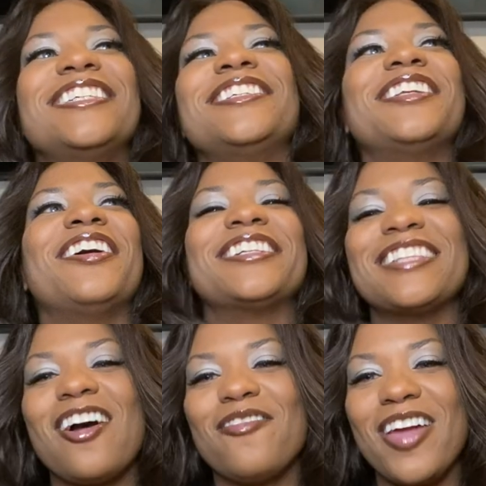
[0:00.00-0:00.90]
know, it's
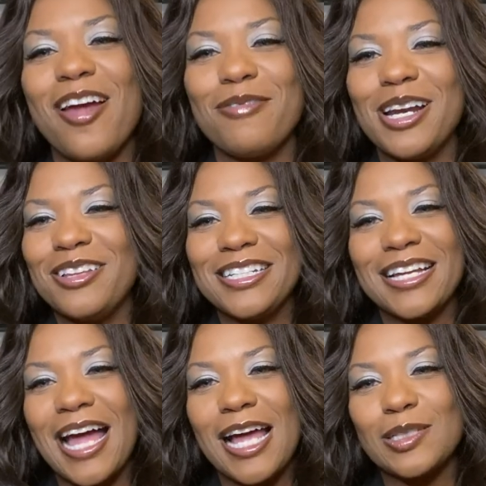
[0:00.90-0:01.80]
not fair when only the
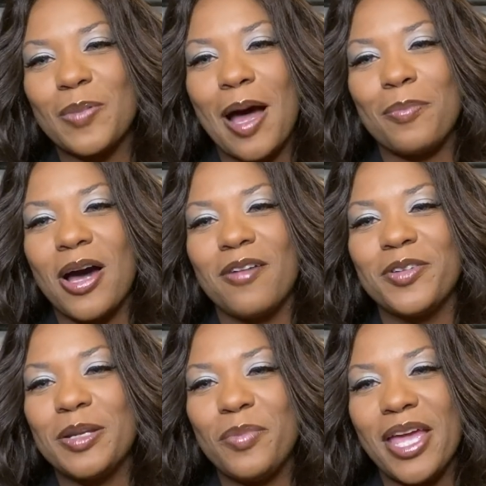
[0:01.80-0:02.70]
guys pop off
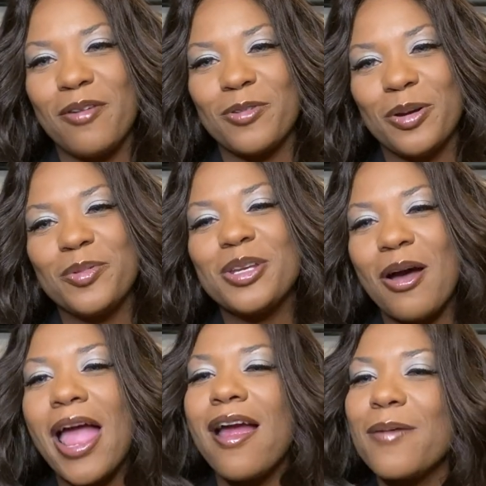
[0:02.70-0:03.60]
in the bedroom. You know,
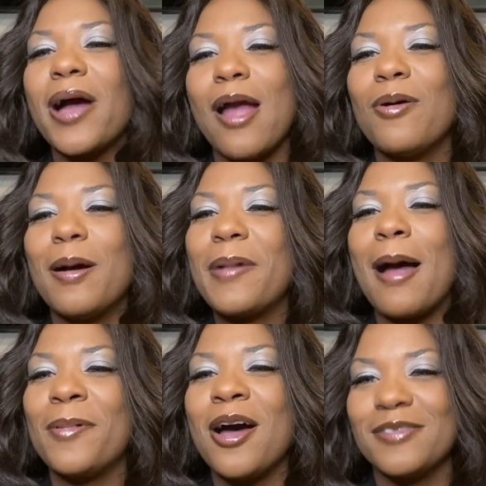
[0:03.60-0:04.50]
everybody want to
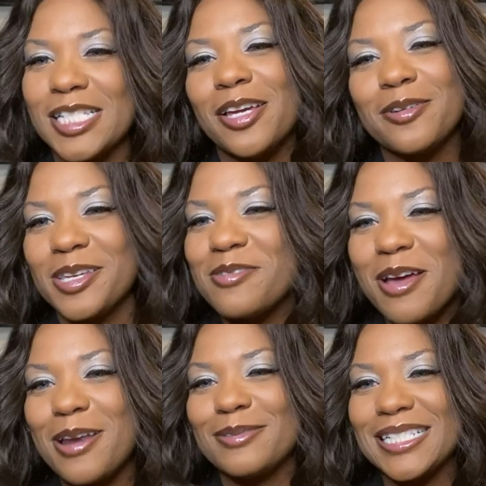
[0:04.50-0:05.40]
pop off too. You
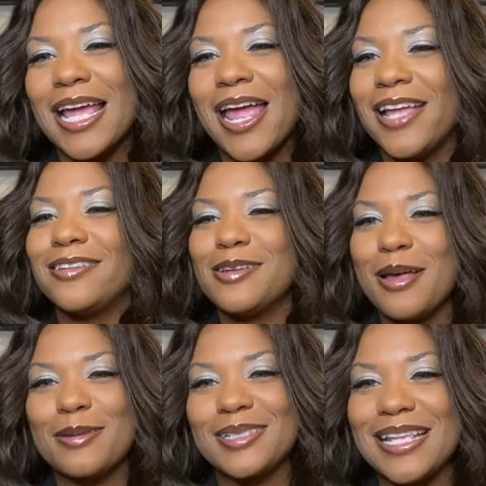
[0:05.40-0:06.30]
know what I'm saying? You
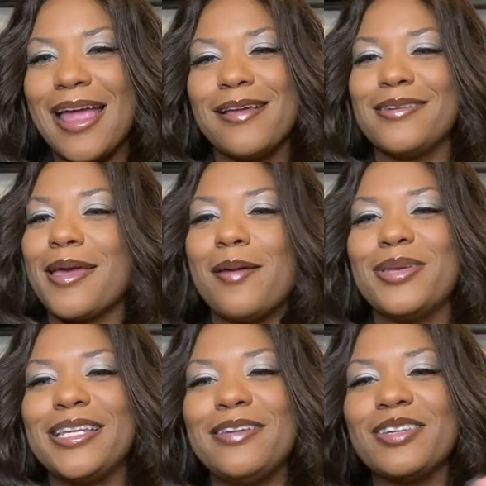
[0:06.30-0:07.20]
know what I'm saying? You can't
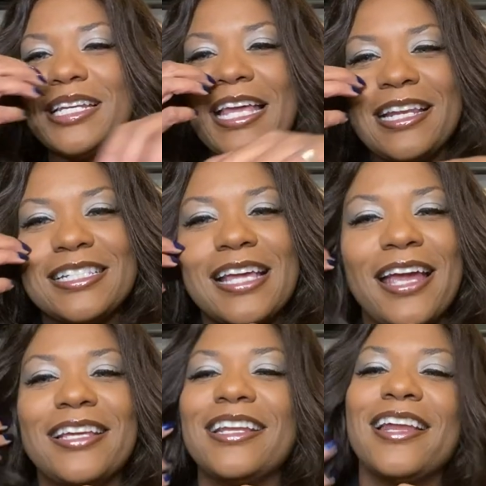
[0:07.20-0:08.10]
be leaving the ladies
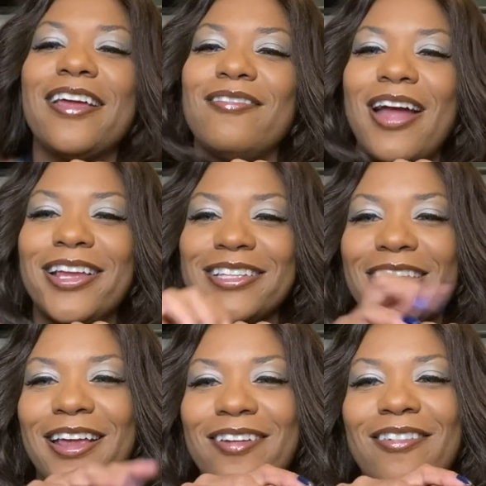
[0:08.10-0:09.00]
hanging. That ain't right.
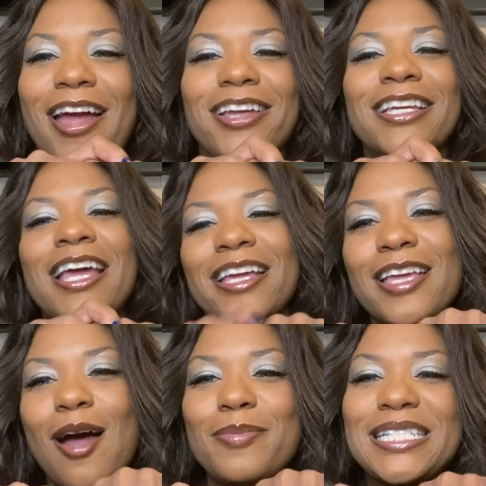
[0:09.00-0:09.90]
That ain't right.
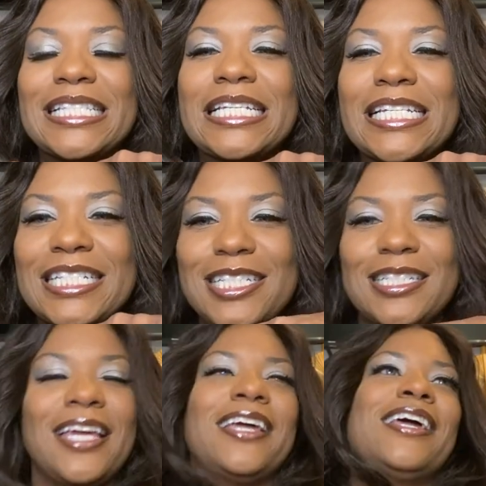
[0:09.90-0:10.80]
Y'all be
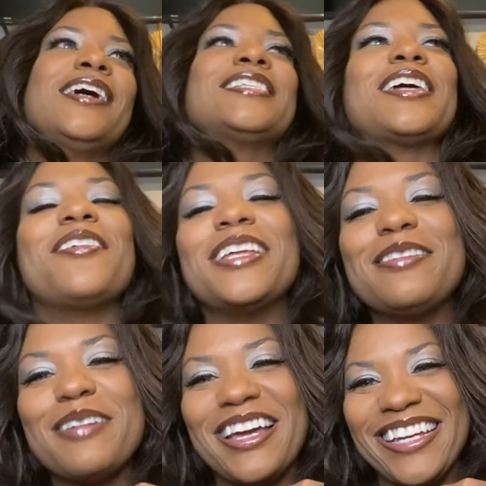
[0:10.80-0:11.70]
stingy. So
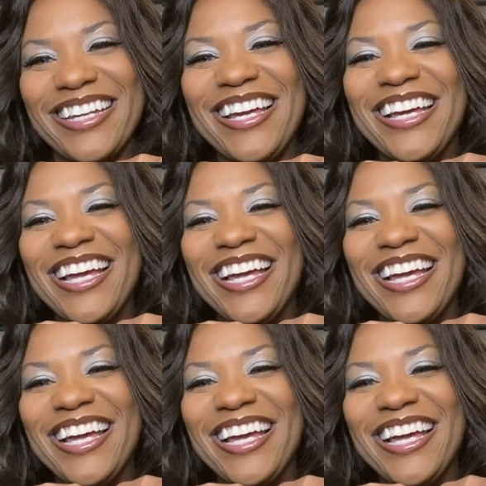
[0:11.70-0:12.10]
anyway,